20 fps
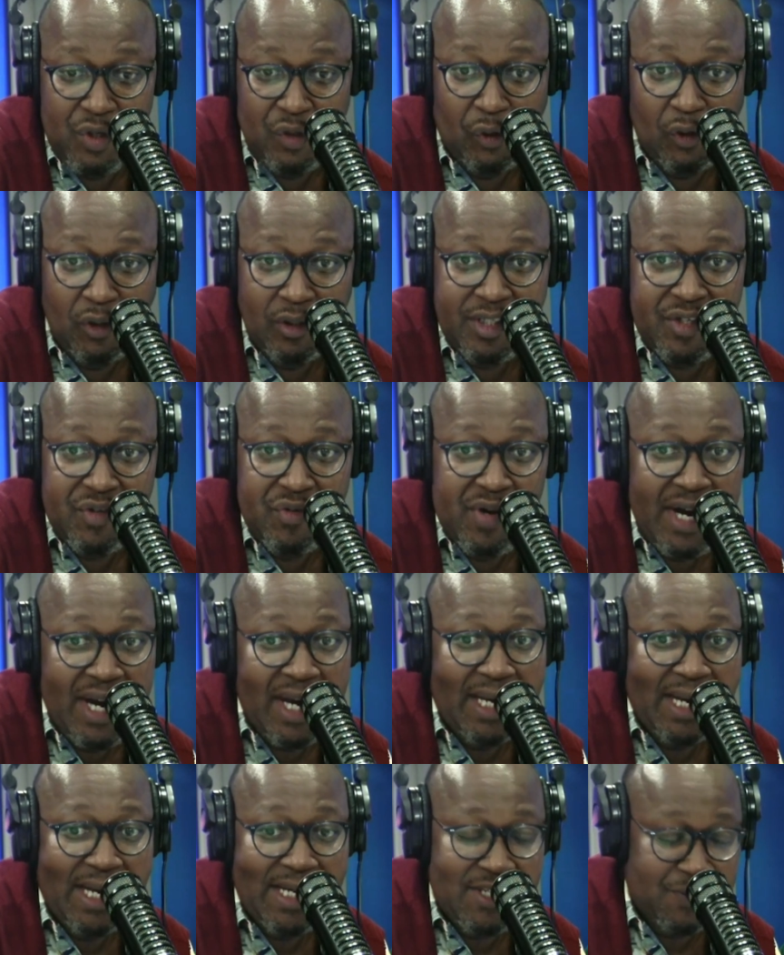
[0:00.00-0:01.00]
called in
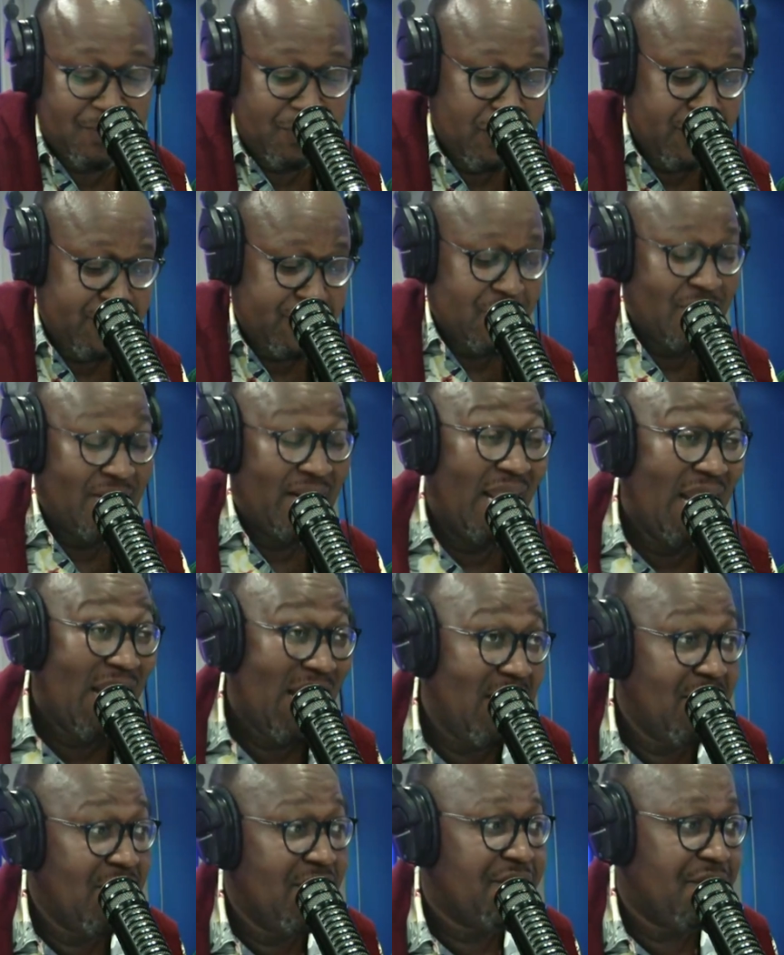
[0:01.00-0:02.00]
really, I suppose, to
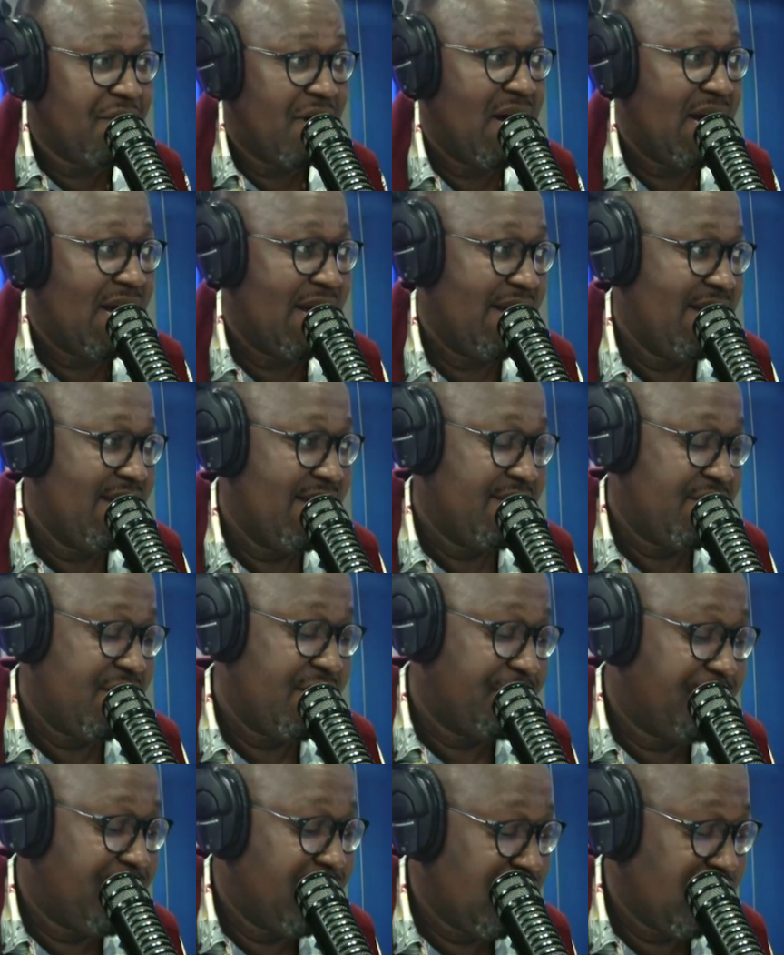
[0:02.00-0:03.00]
clarify the
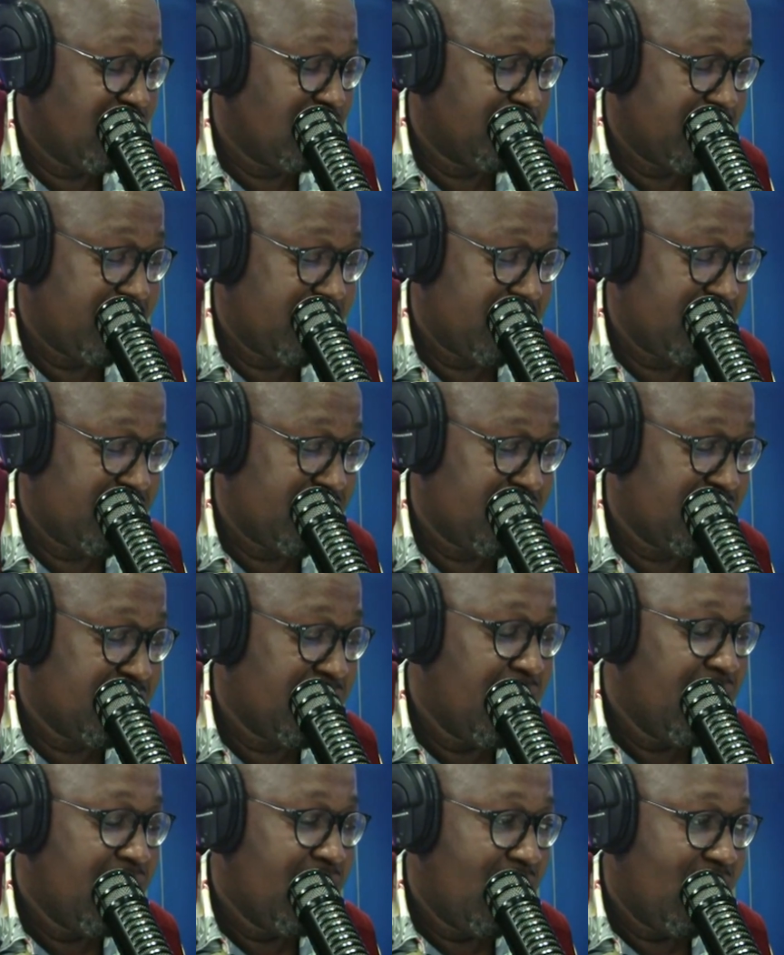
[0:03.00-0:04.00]
official position
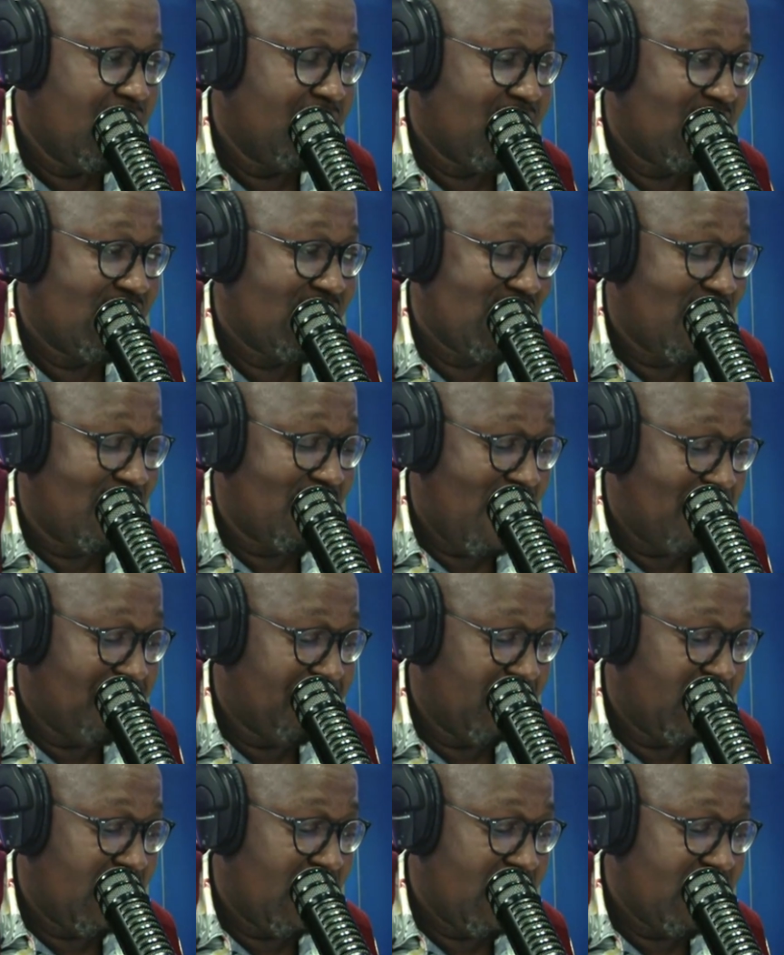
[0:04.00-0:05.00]
that South
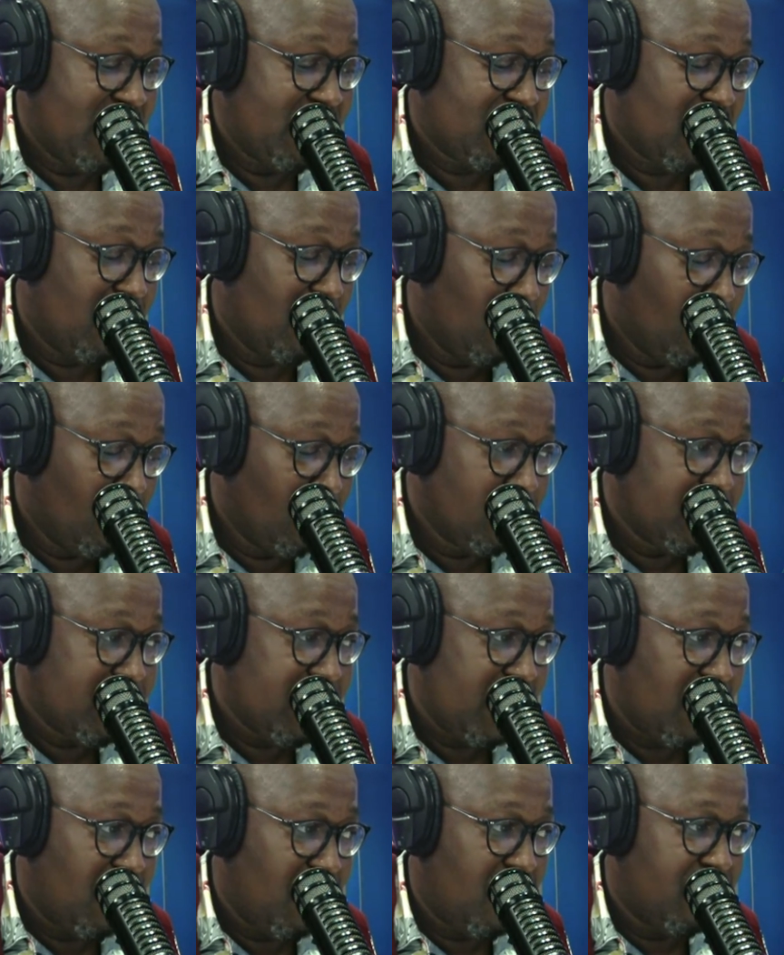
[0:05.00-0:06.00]
Africa is
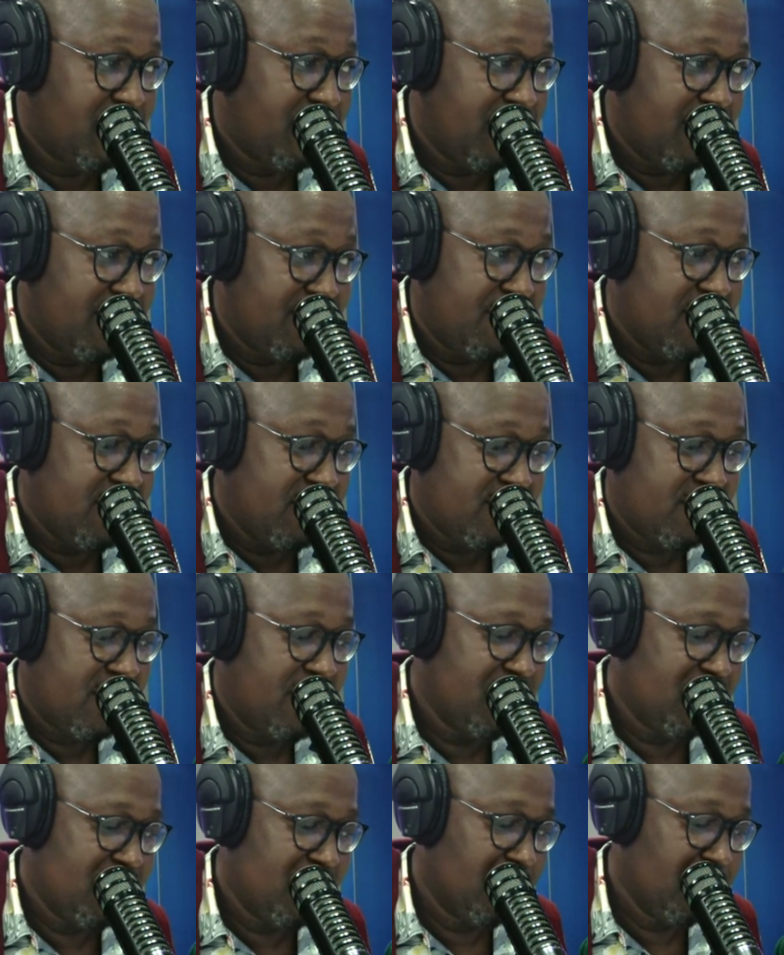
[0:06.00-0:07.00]
holding on this
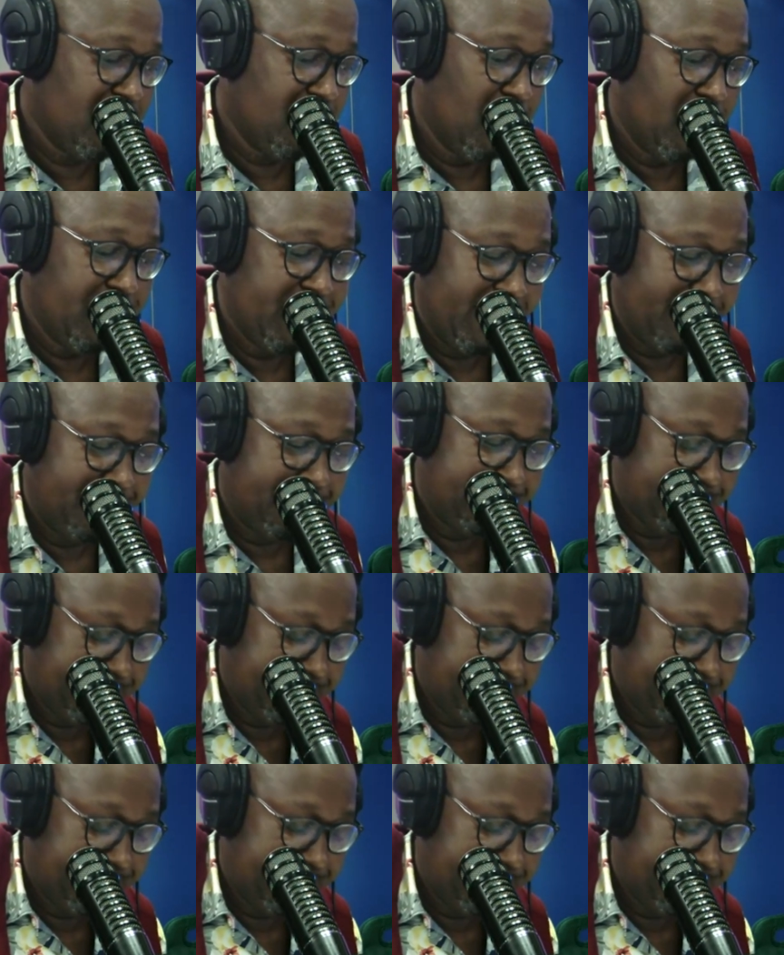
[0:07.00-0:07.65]
issue. Good morning.